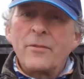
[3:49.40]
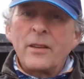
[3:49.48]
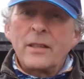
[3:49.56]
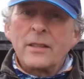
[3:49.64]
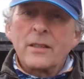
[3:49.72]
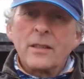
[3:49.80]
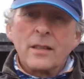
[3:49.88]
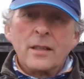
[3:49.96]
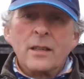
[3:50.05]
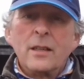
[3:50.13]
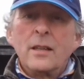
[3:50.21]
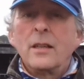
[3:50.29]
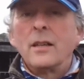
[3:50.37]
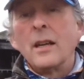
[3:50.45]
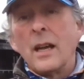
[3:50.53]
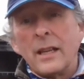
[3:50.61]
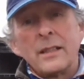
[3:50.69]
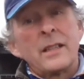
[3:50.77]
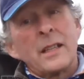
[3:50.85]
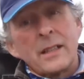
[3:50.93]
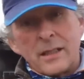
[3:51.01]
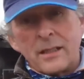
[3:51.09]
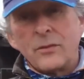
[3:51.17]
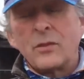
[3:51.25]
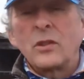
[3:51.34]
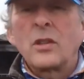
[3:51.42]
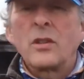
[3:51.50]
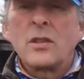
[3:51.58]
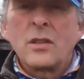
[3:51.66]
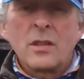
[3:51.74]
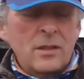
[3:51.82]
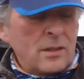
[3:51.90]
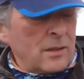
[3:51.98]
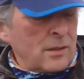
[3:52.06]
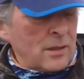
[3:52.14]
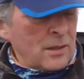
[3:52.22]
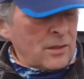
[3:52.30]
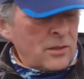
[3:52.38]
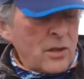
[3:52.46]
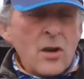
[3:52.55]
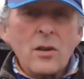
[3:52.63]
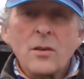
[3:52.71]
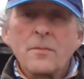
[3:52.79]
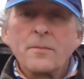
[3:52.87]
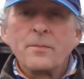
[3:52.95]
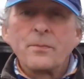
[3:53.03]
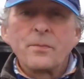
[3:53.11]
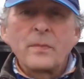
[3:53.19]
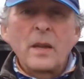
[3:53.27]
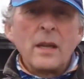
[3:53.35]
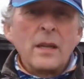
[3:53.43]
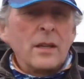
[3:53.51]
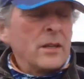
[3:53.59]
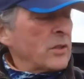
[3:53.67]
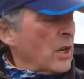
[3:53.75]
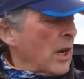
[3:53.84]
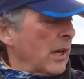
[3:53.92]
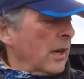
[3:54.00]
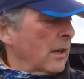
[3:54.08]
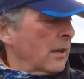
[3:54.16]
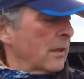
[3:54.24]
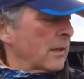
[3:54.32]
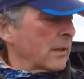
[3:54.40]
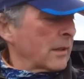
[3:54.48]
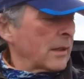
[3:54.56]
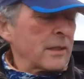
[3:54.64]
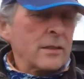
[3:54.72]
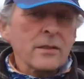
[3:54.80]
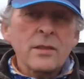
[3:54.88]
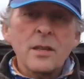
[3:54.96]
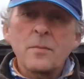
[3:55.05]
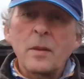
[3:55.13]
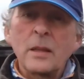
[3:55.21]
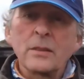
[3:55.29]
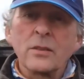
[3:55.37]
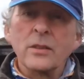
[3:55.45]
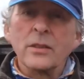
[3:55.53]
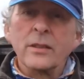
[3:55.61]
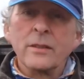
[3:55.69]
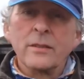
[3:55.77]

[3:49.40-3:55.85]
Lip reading: feeder and take it over to the stock. Jay, get your seatbelt on.